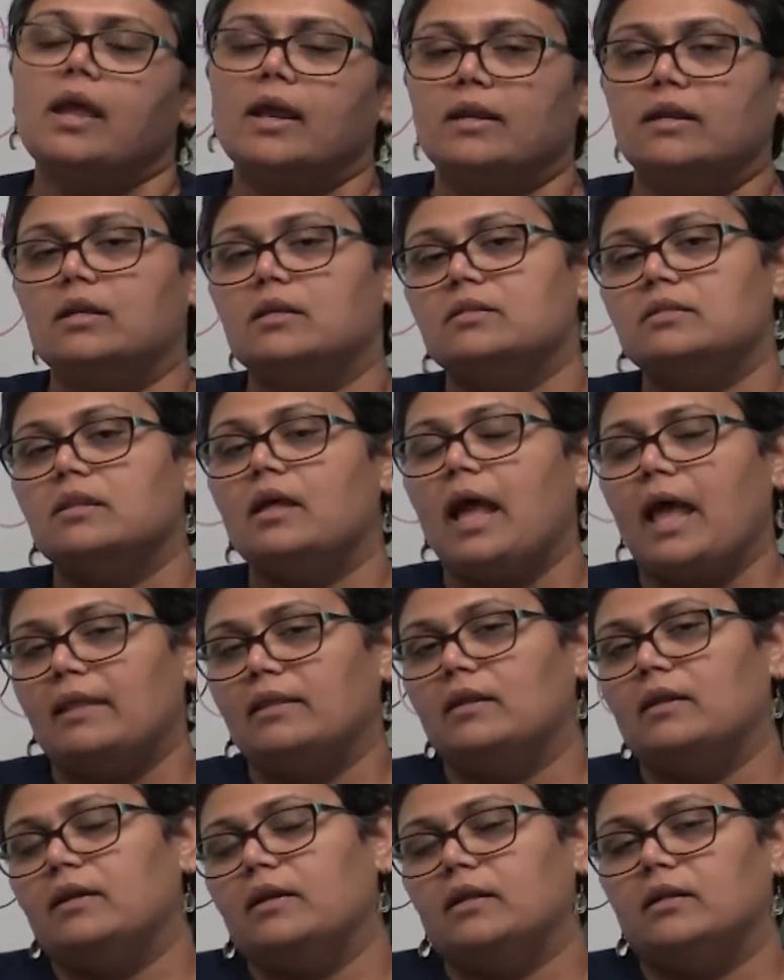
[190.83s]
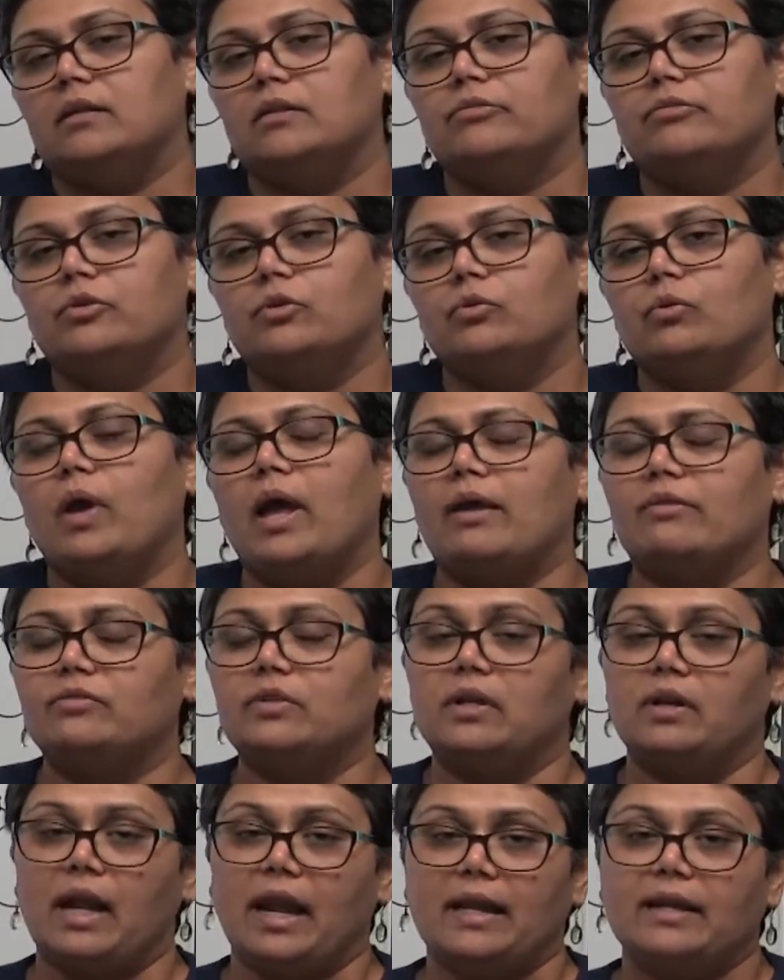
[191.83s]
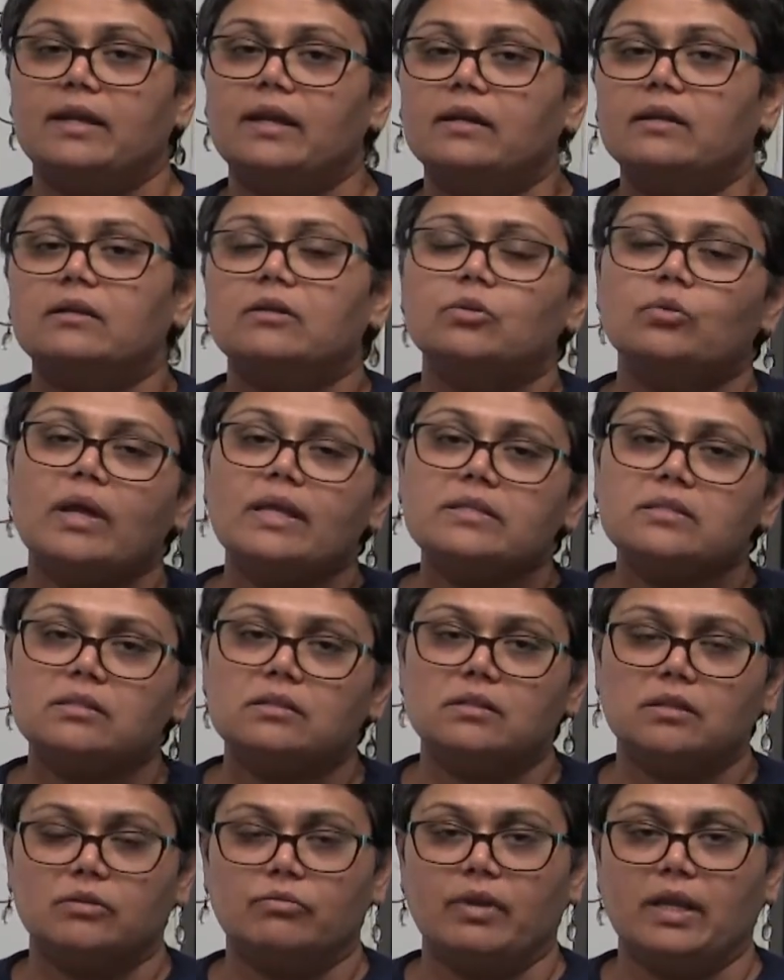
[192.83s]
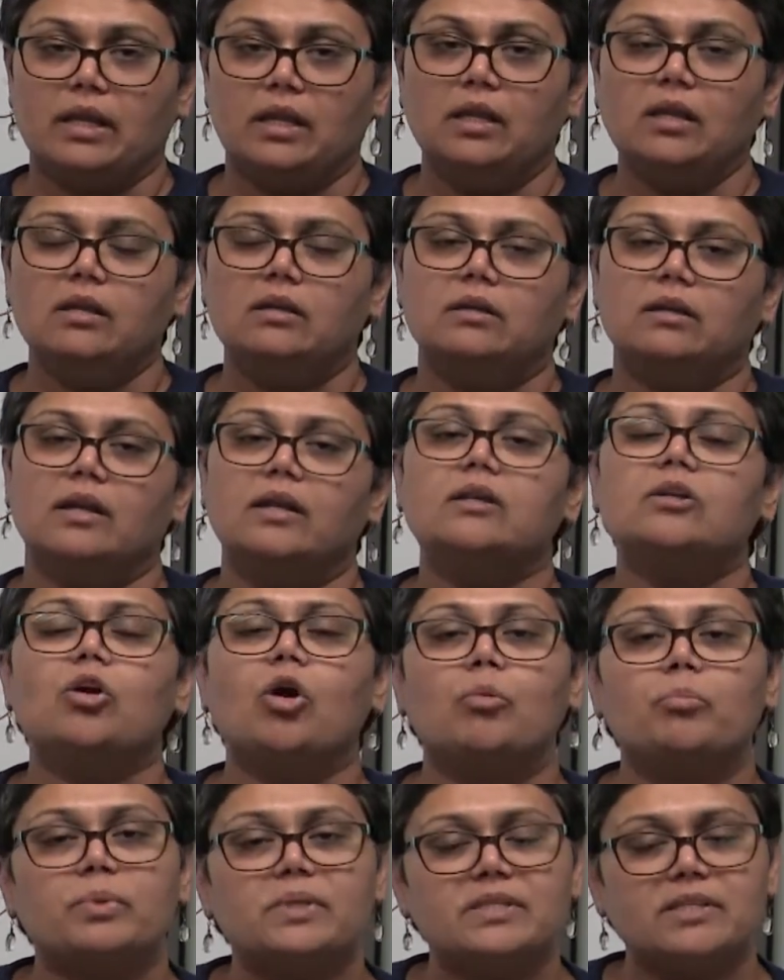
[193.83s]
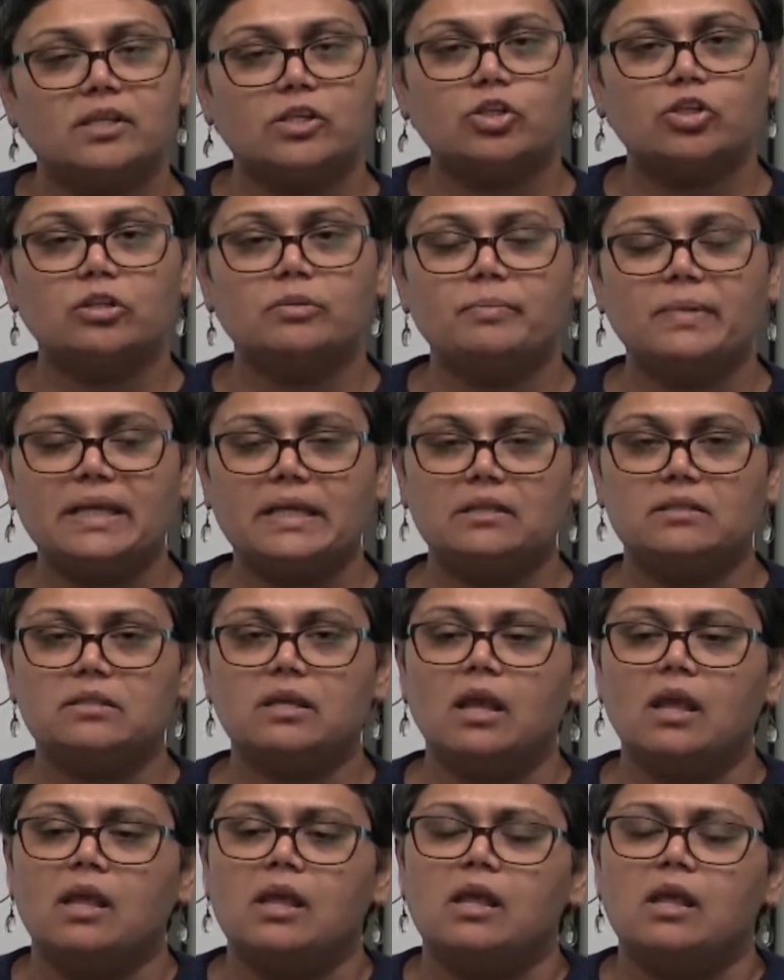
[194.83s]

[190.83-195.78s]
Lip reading: does the analytical view have the right data to answer the query? And compensation means,